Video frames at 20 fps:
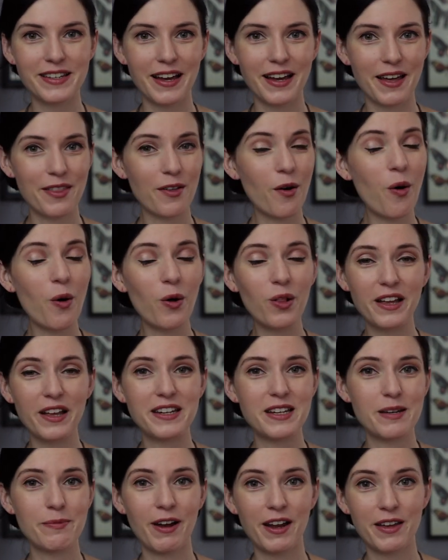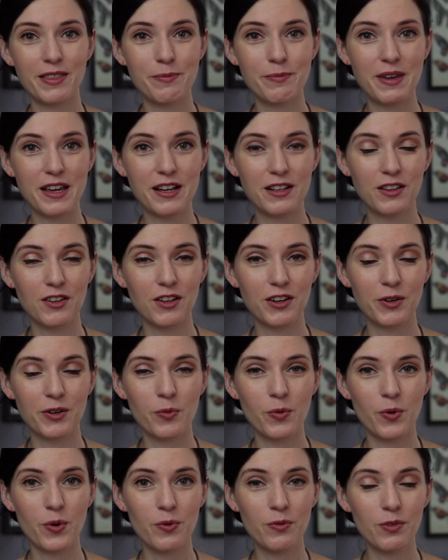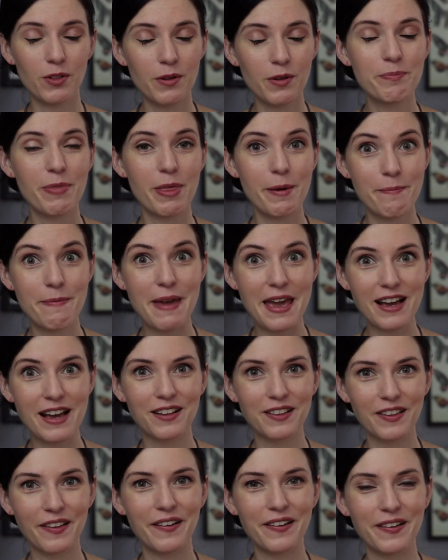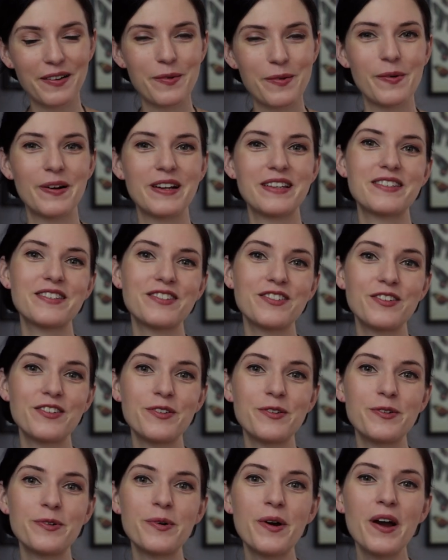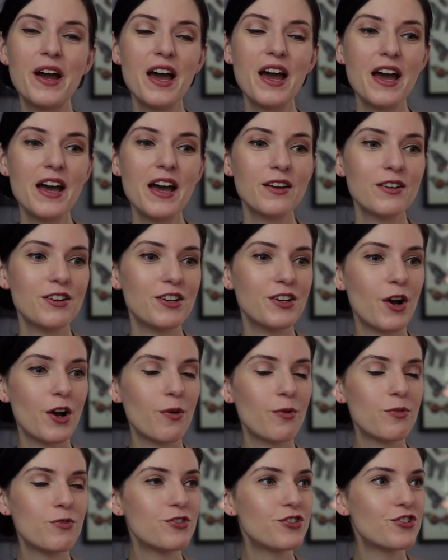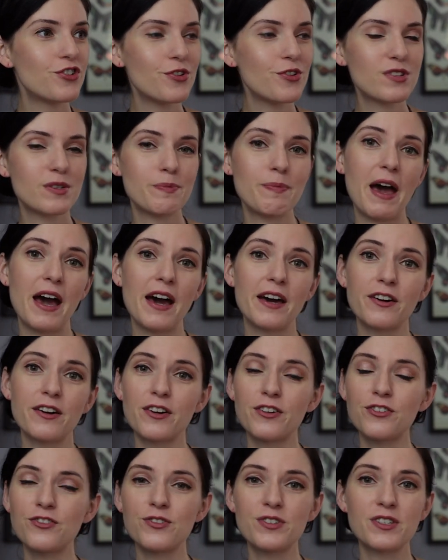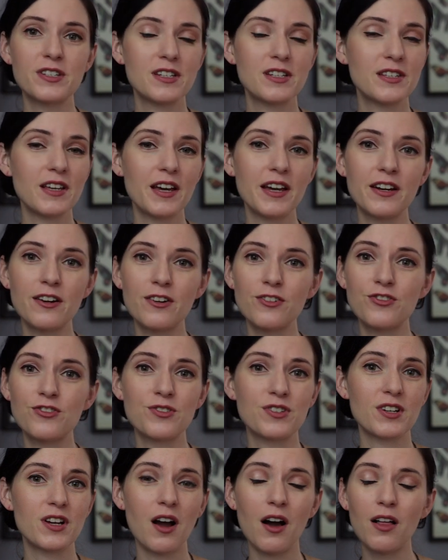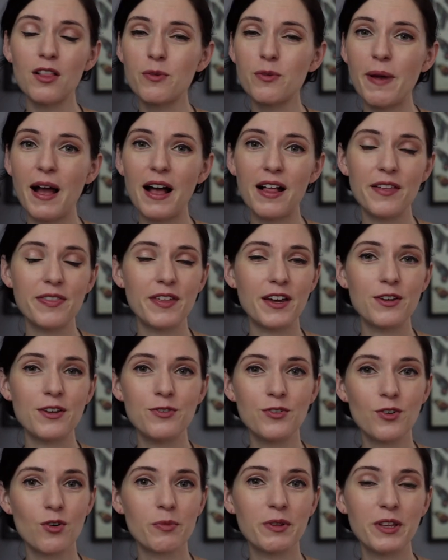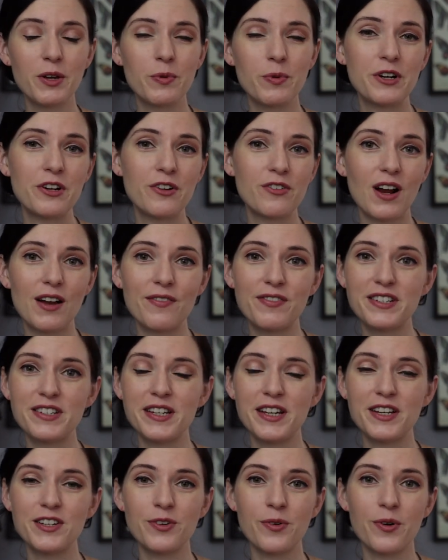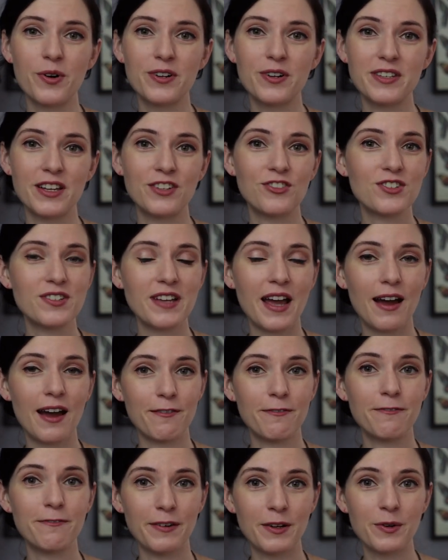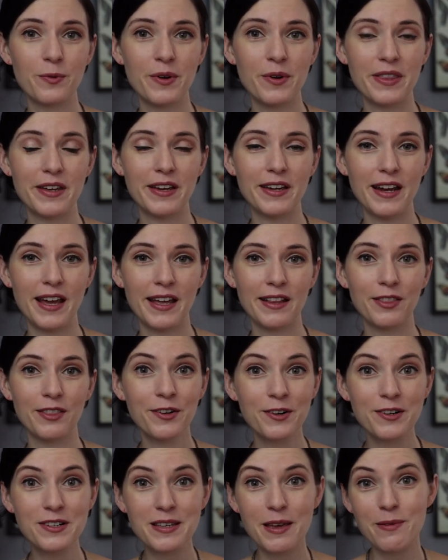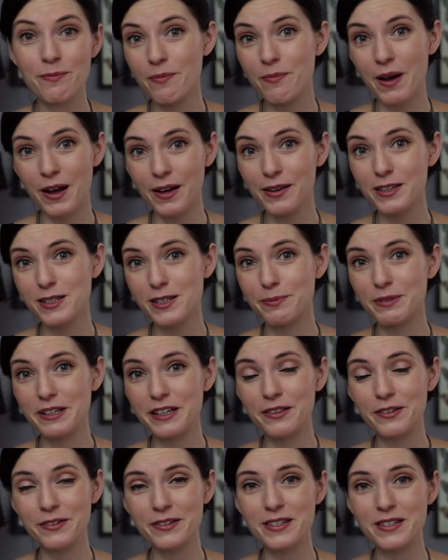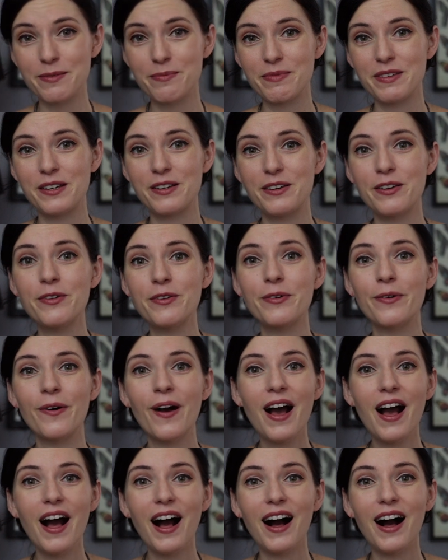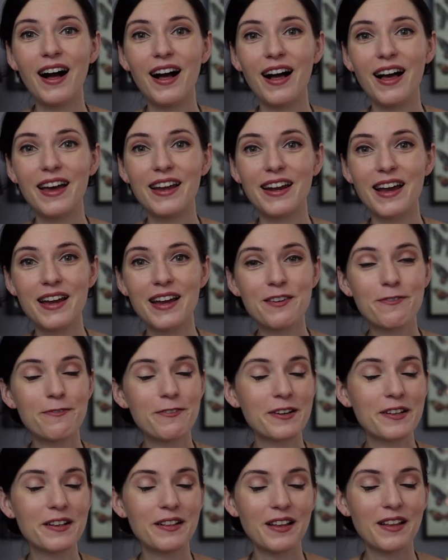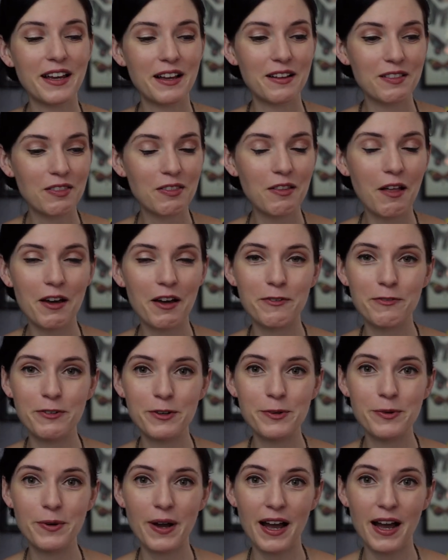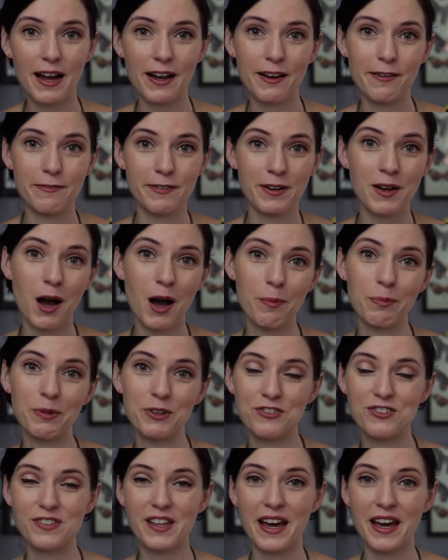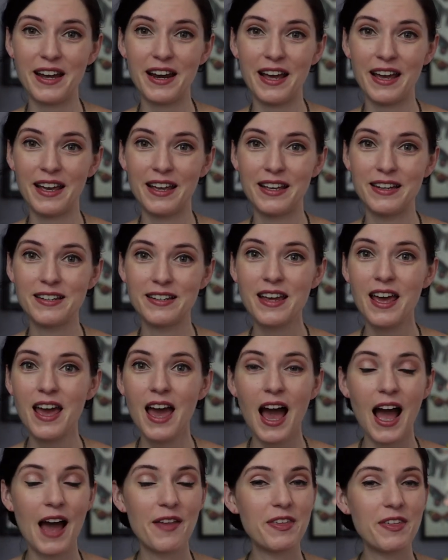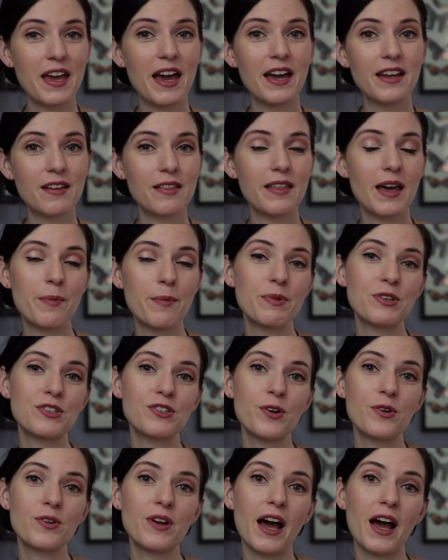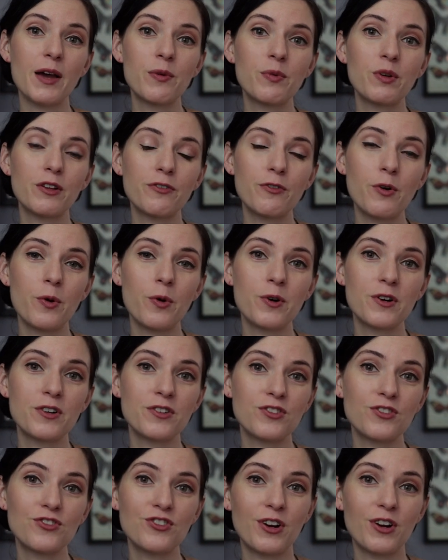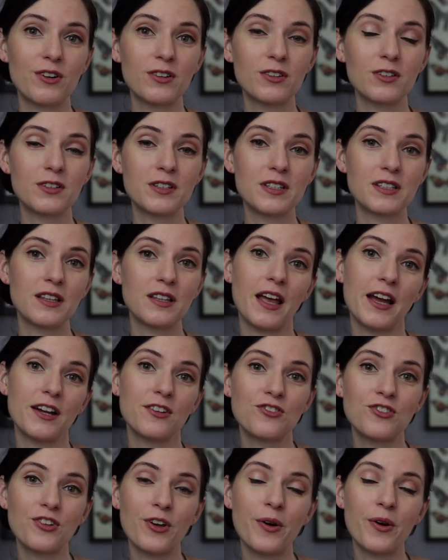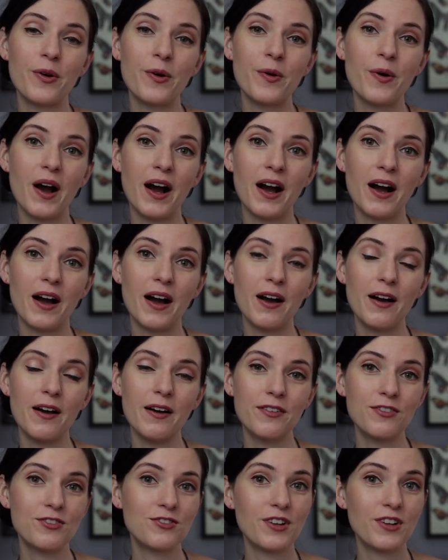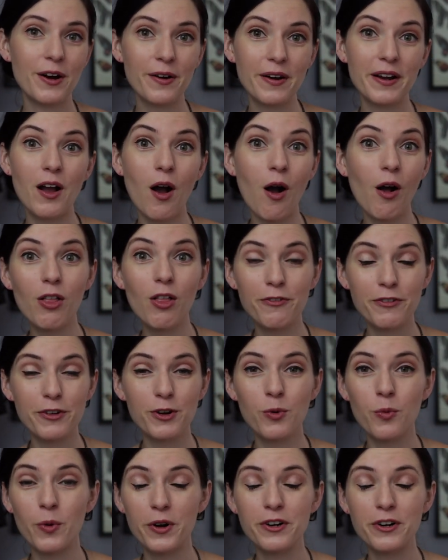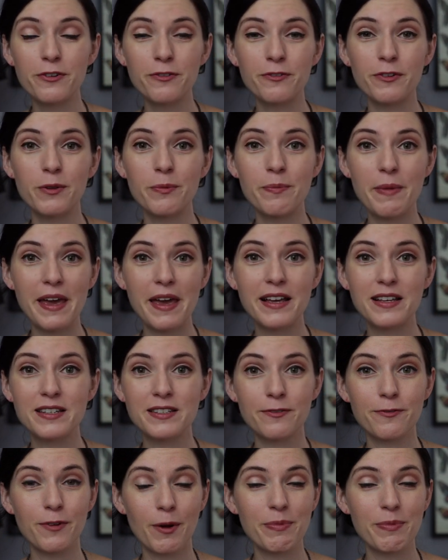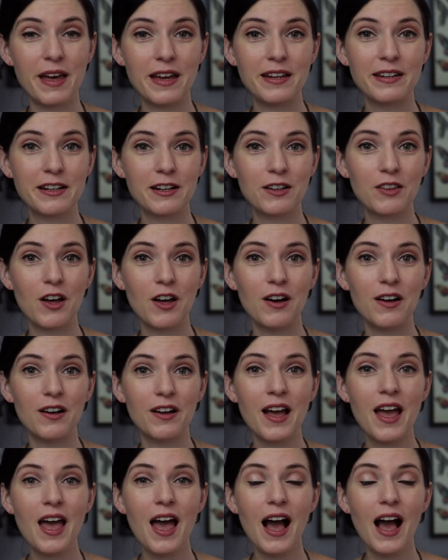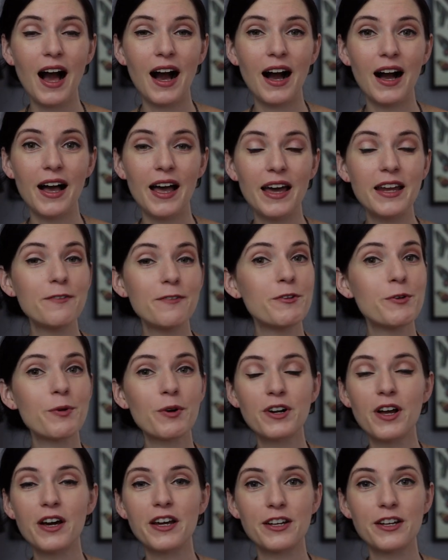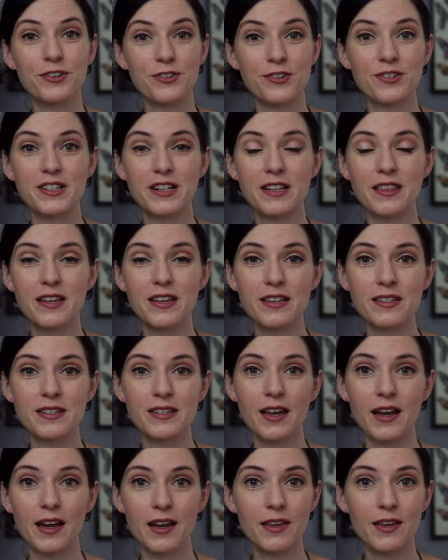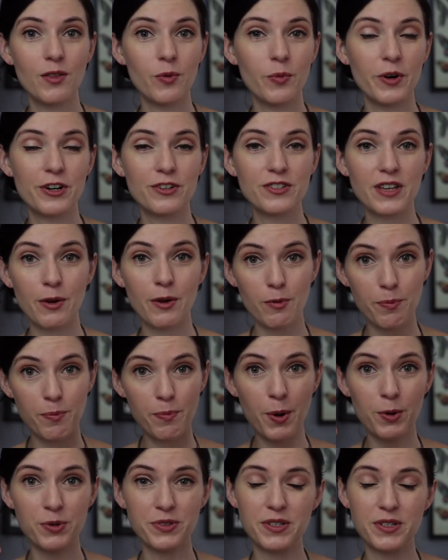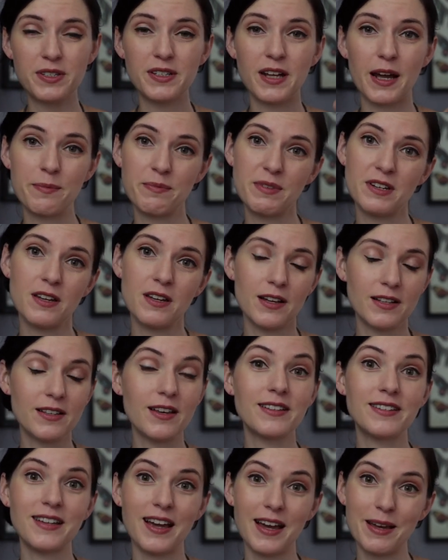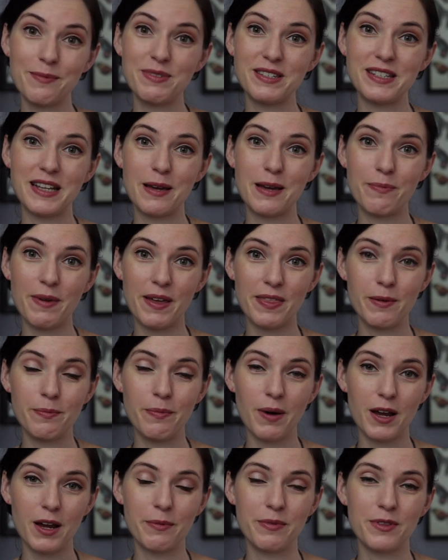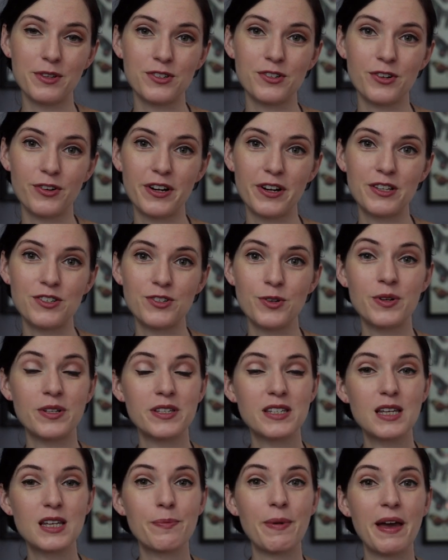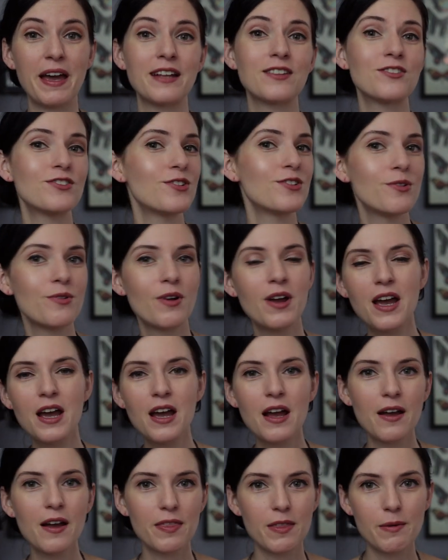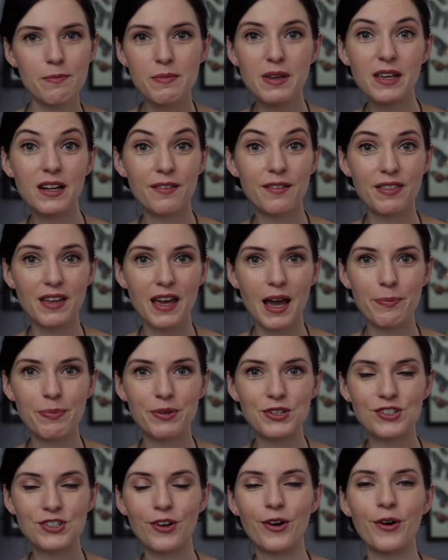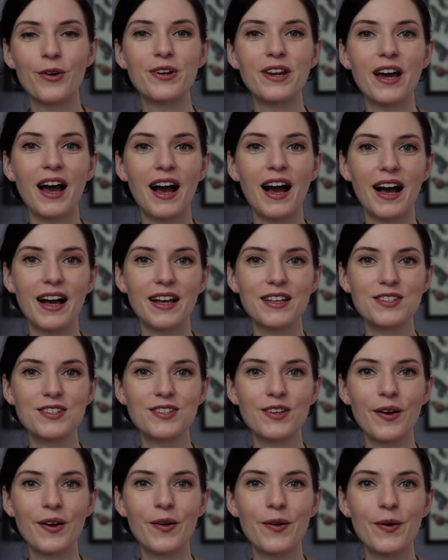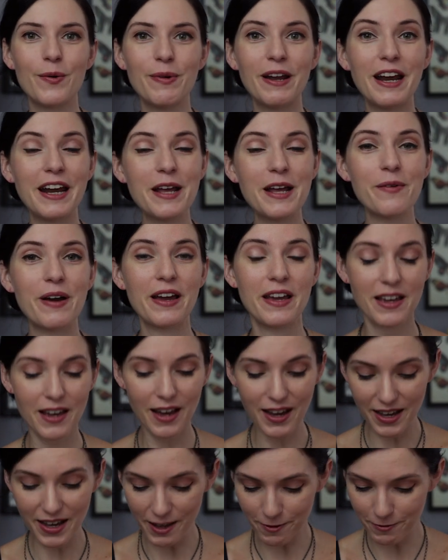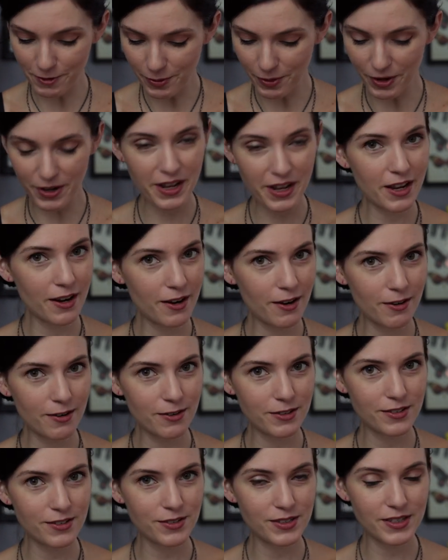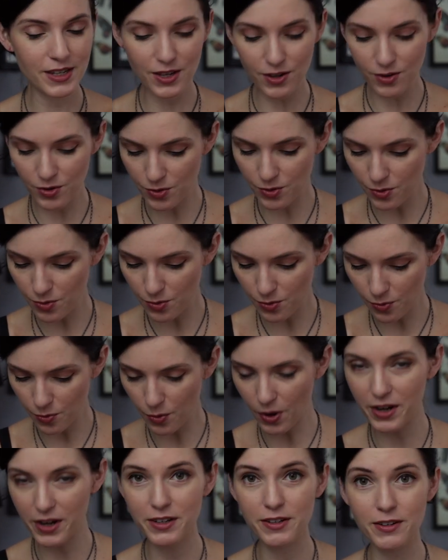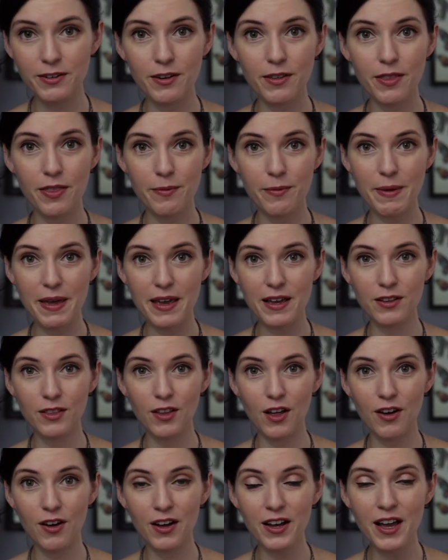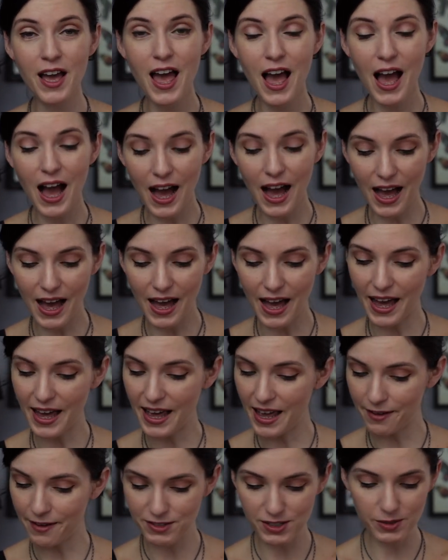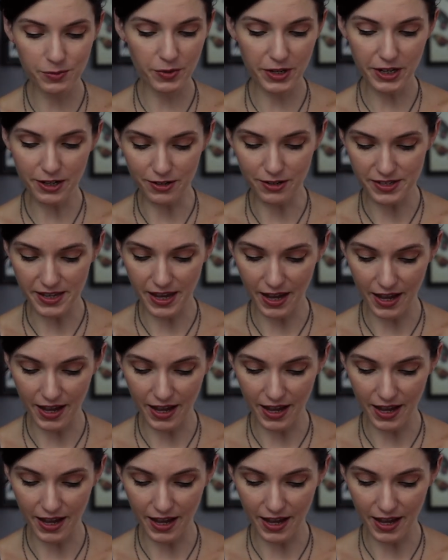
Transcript: The whole idea behind the make-along was to, you know, choose a pattern, choose a designer, choose a color palette that you normally wouldn't gravitate towards and just have fun with it and learn, and possibly learn something new. And I feel like a lot of you have accomplished that. And at the end of the episode, I will of course share a little slideshow sharing all of your wonderful makes from that knit along. And if you are not interested in this, in the winners, I will post a timestamp at the bottom of the screen so you can skip ahead to the meat of the episode. But anyway, if you are here to see who won the make-along, I have some winners.